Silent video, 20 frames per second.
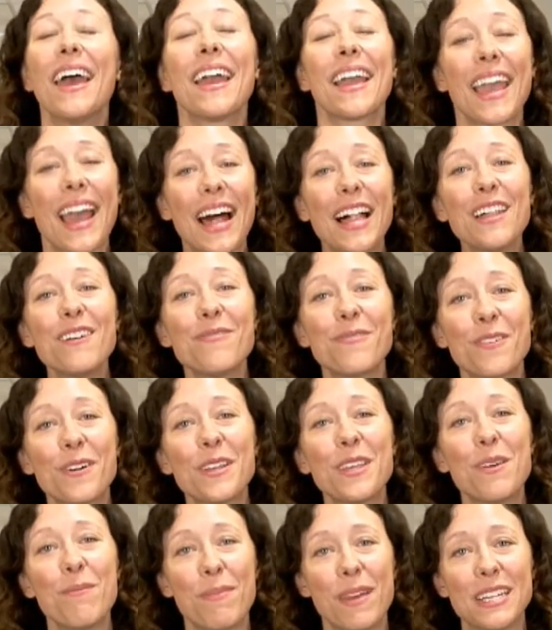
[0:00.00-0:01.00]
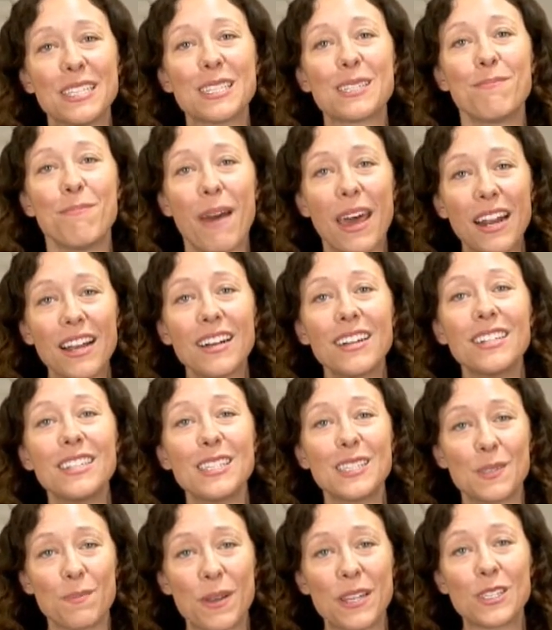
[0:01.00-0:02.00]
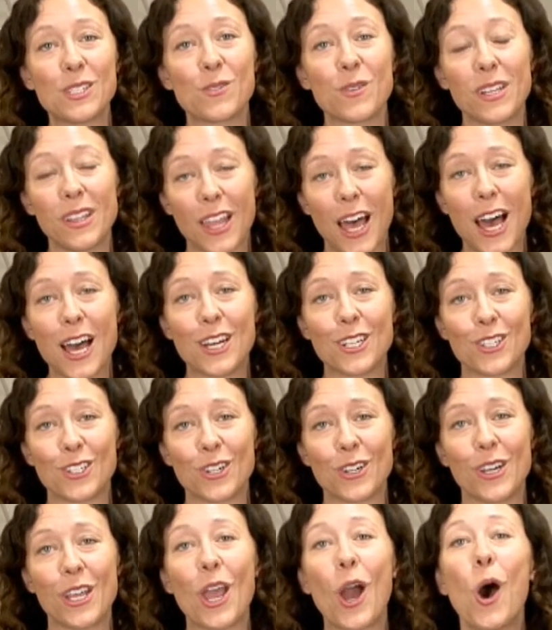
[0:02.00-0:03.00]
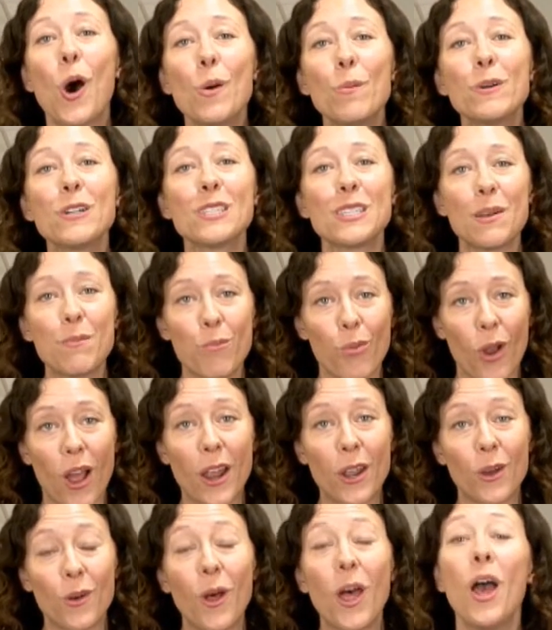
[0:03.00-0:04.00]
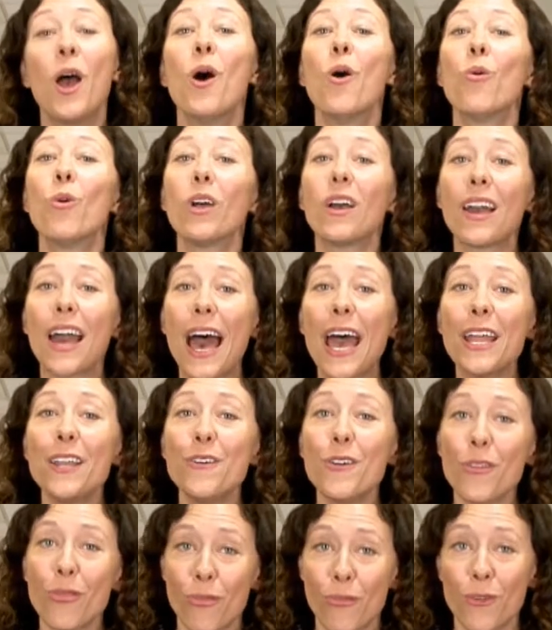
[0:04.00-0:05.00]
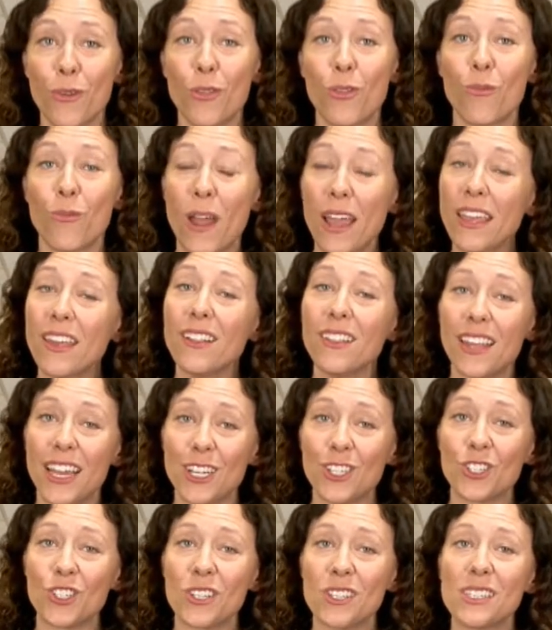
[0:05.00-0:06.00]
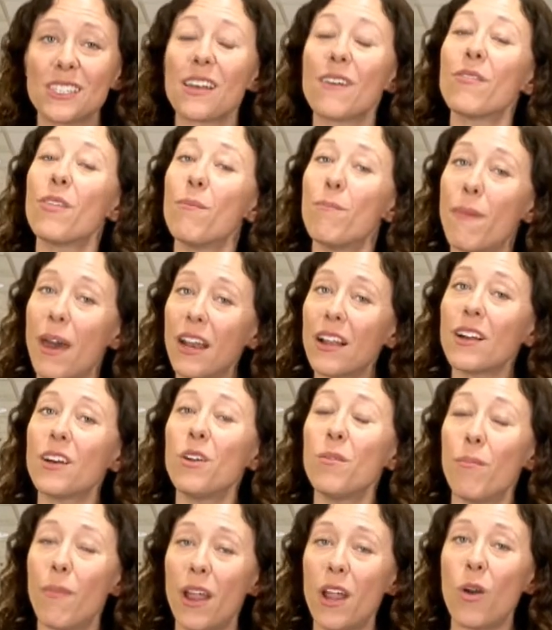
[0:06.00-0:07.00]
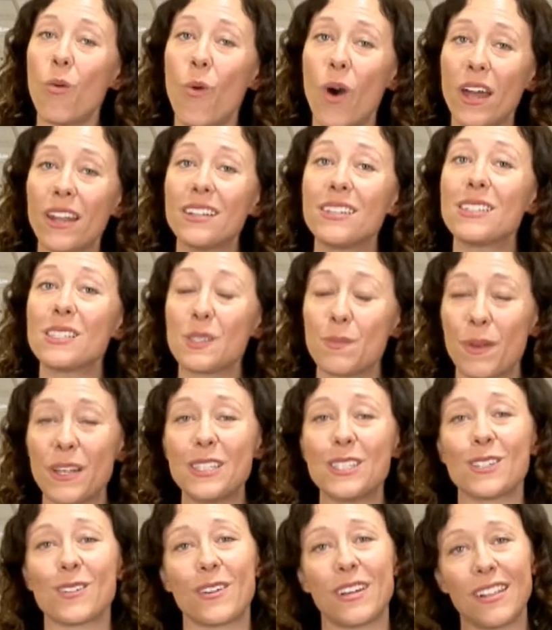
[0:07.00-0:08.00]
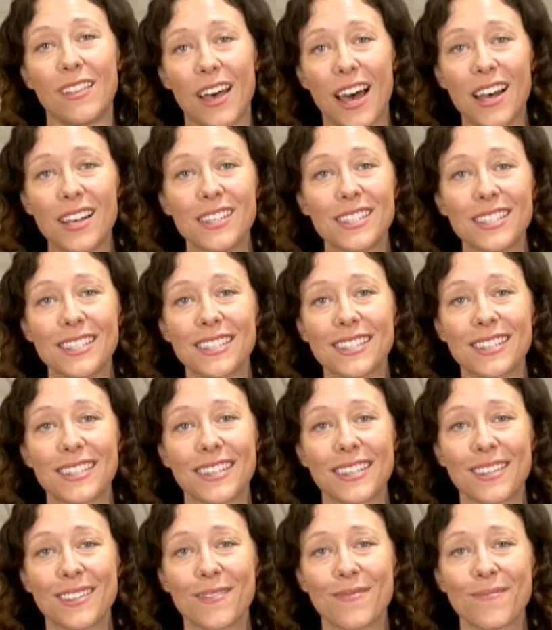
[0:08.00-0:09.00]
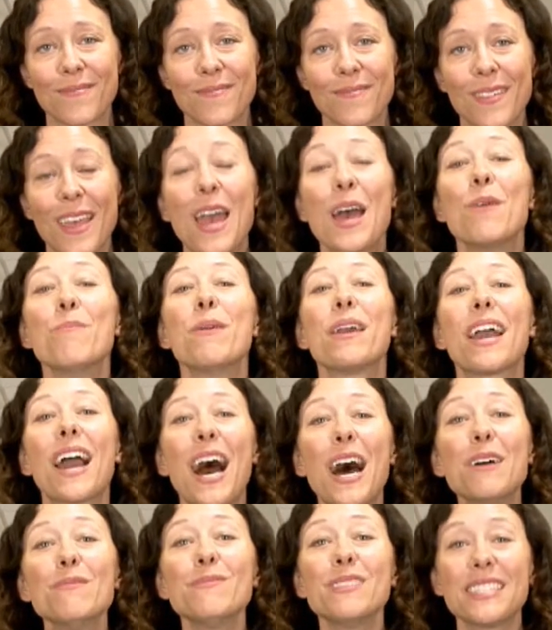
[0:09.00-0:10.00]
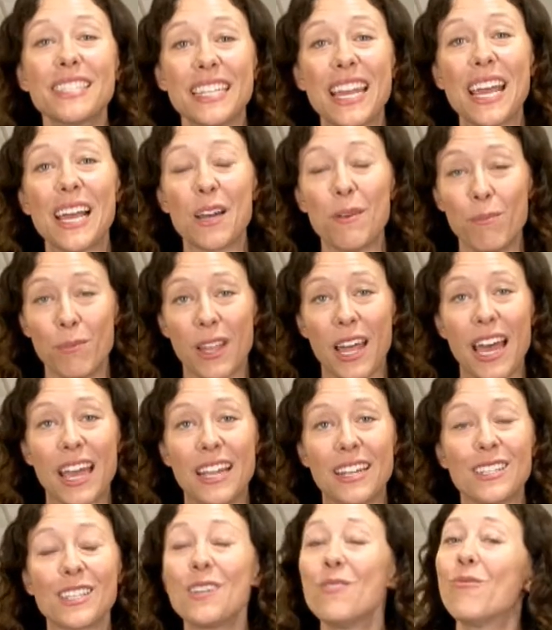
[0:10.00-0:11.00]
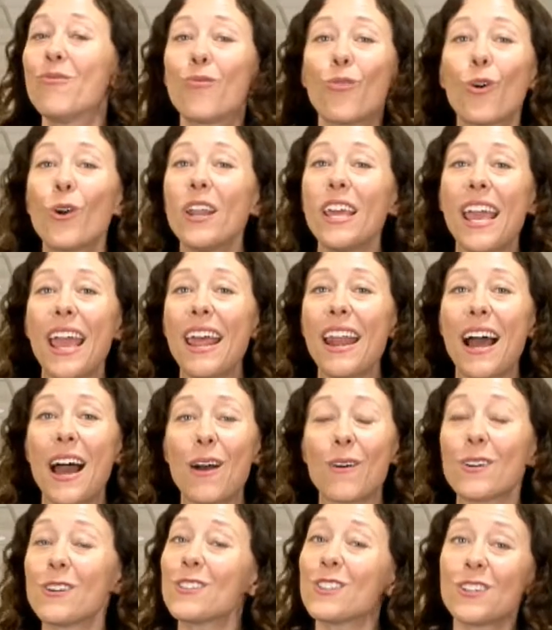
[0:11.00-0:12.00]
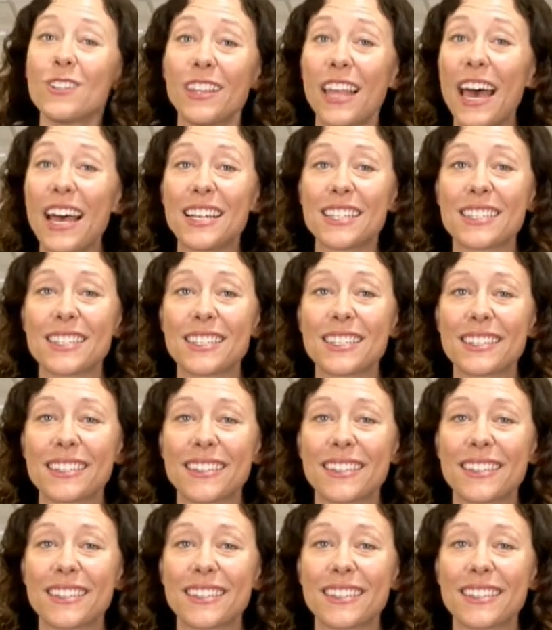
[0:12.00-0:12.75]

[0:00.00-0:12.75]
California-based medical dispensary law attorney Omar Zambrano will guide you through the regulations of the medical marijuana dispensary laws. Become state compliant in forty-eight hours or less.